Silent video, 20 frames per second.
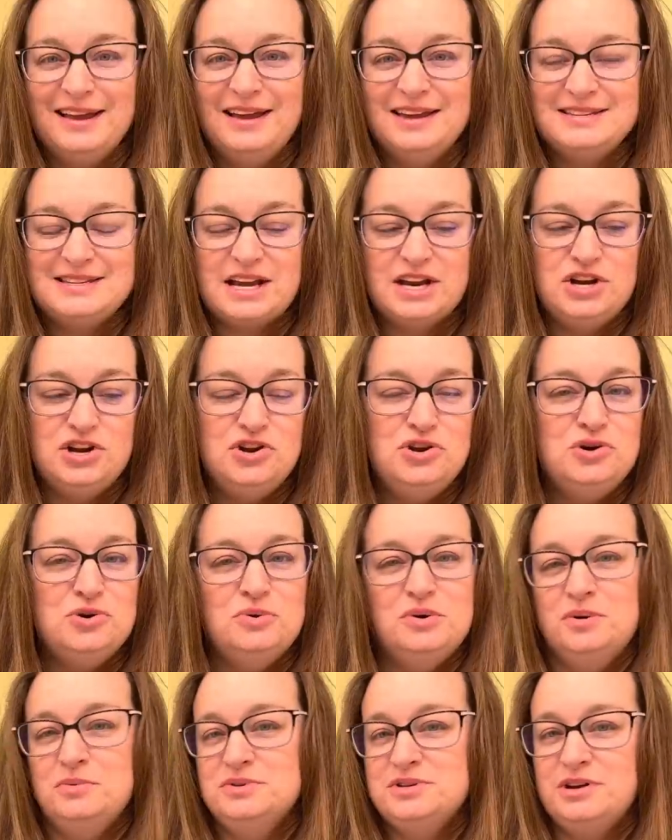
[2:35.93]
because I
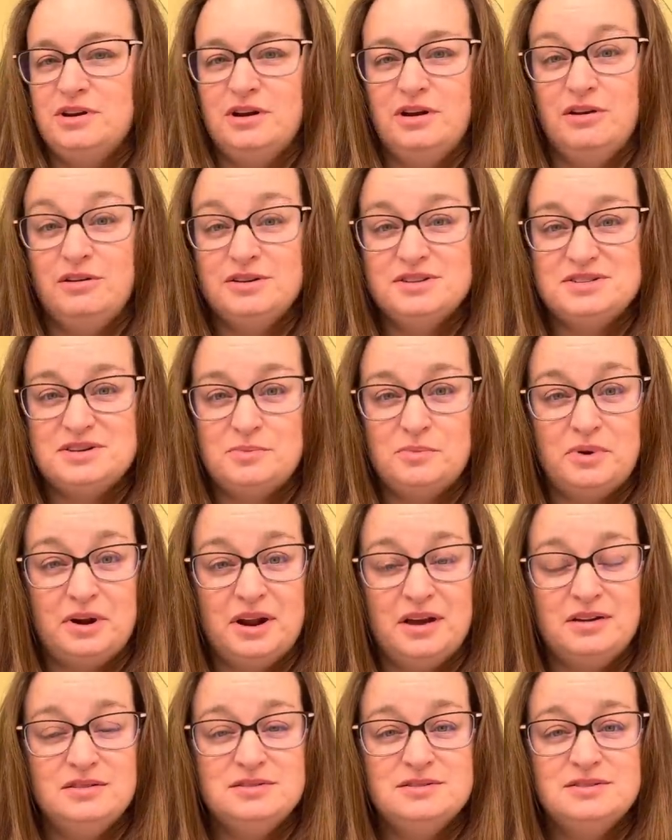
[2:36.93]
knew it was gonna go to someone
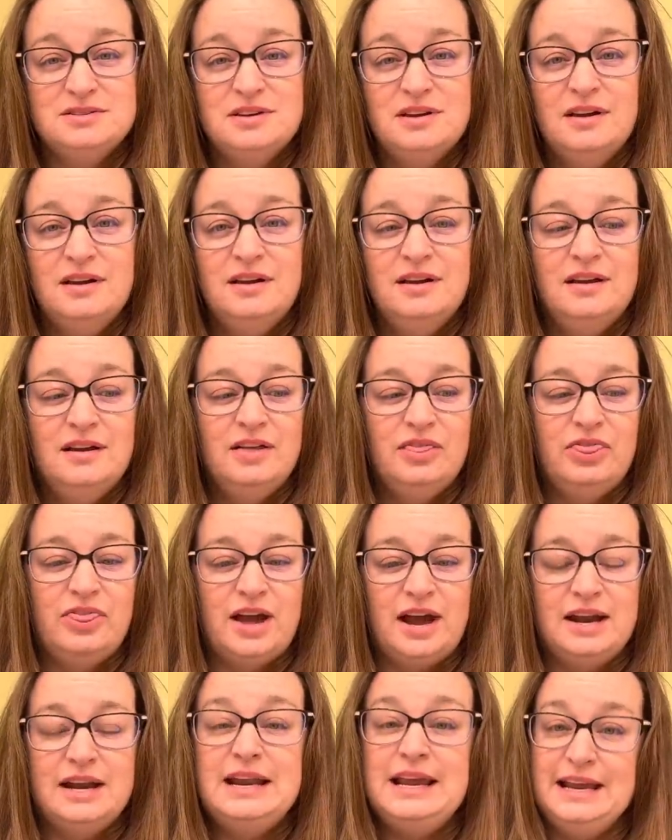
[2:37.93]
else
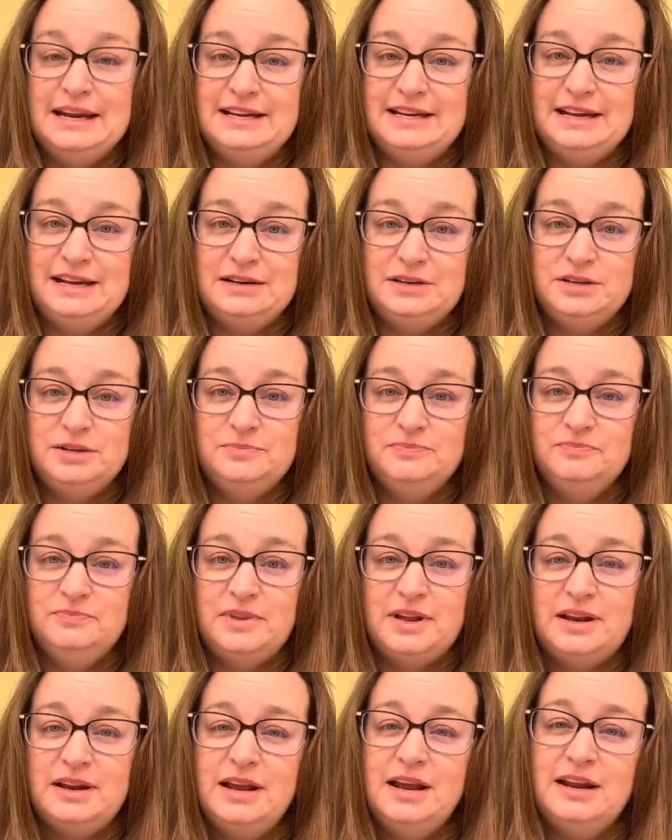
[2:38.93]
that needed it,
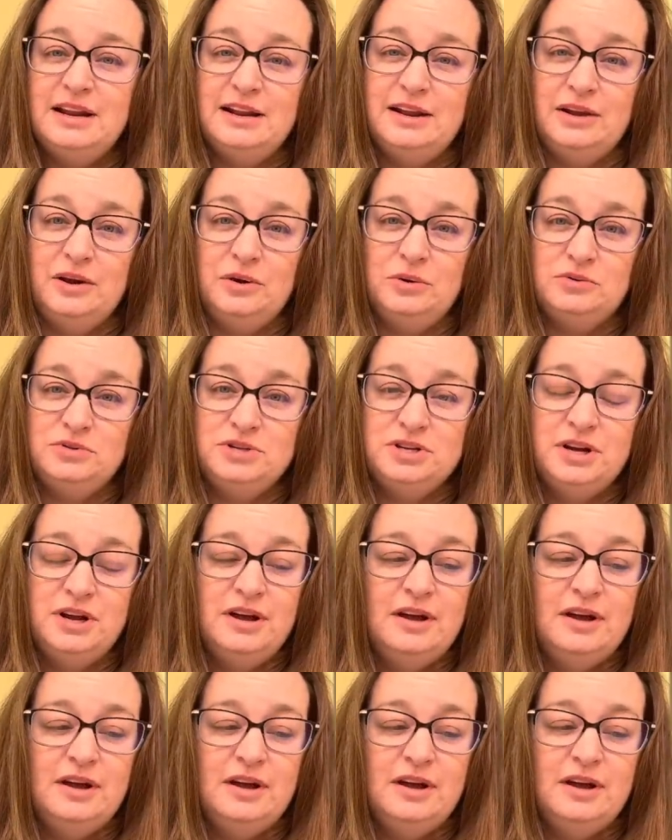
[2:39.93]
that needed a coat.